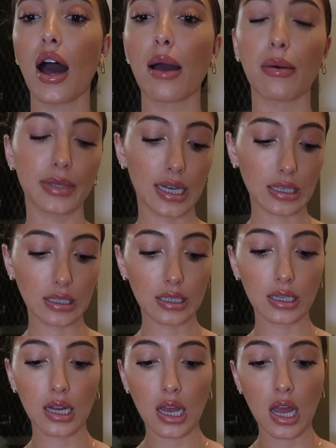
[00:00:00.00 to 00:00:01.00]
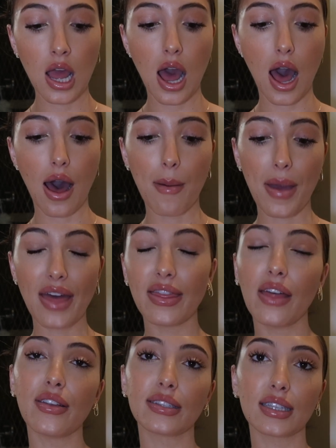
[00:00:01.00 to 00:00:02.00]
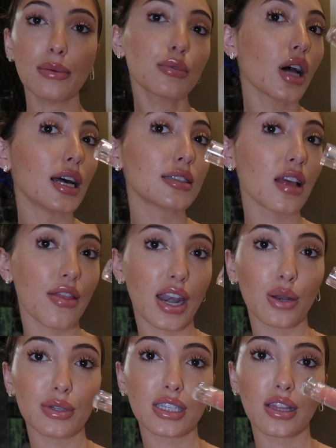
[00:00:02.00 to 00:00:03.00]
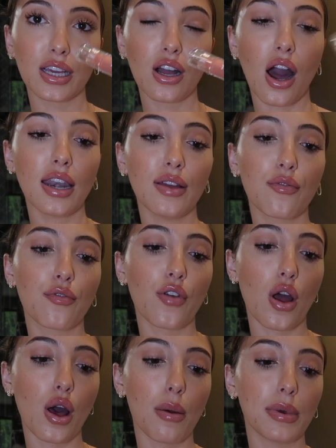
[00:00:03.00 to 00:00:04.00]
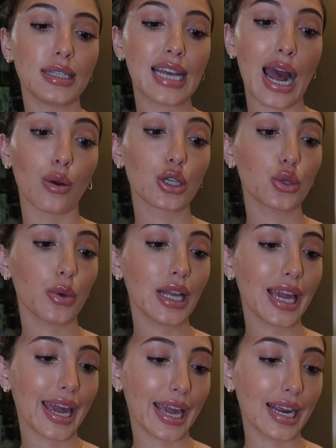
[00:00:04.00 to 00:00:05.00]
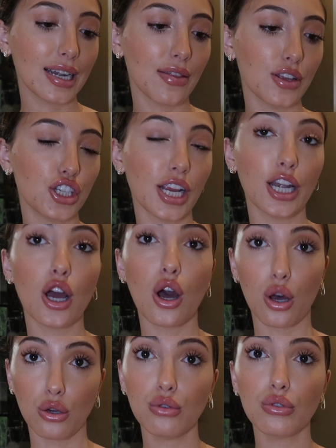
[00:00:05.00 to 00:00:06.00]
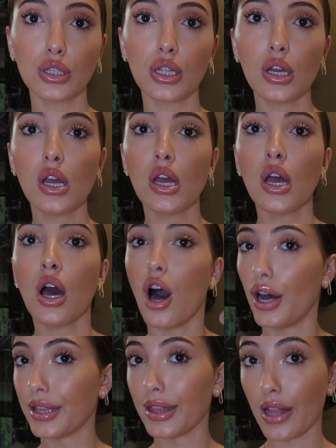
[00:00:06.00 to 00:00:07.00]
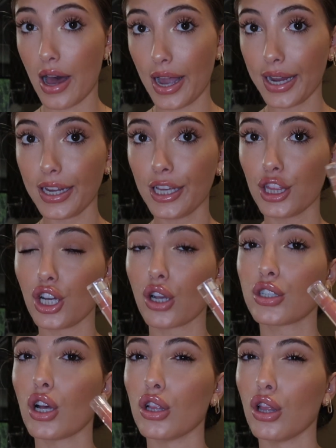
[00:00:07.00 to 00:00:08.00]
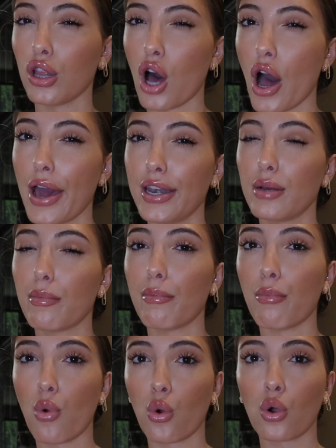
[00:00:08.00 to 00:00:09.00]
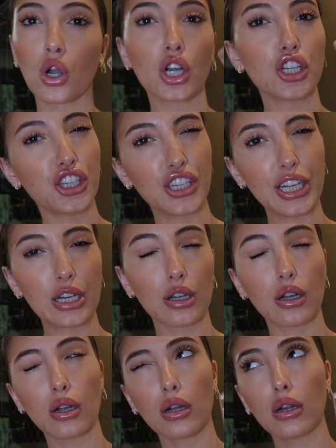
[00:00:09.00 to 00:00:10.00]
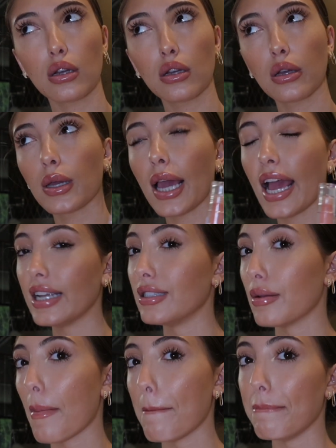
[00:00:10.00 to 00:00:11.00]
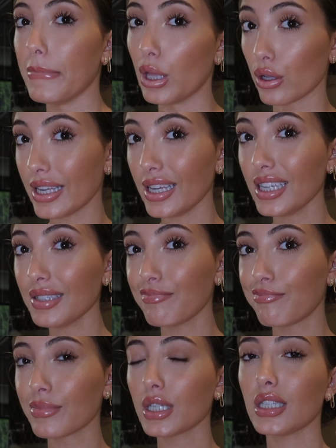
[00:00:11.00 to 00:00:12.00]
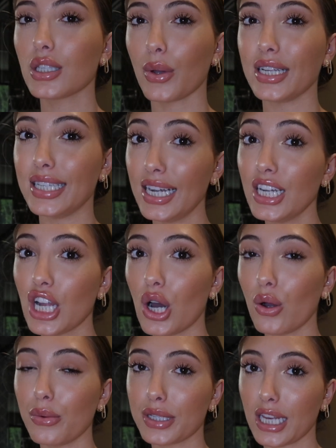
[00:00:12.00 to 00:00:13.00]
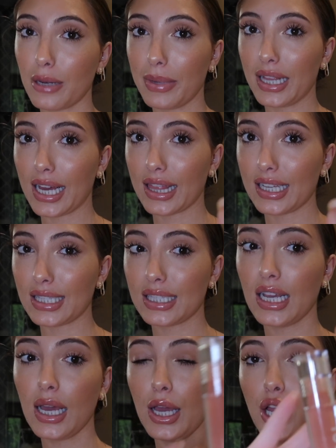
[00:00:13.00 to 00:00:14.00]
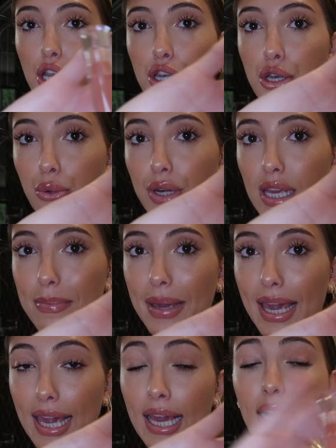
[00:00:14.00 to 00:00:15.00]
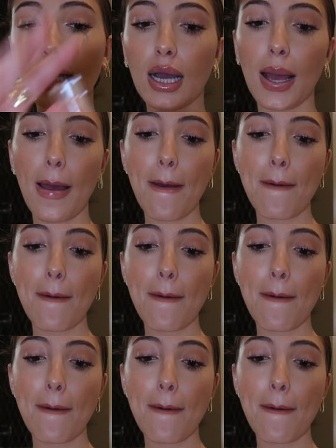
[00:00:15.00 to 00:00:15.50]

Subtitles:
I'm obsessed. And then this lip gloss that I recently got from Tower 28 in the shade Oat. Online, it looked a lot more sheer and milky, so I didn't know it was going to be like this nudie pink.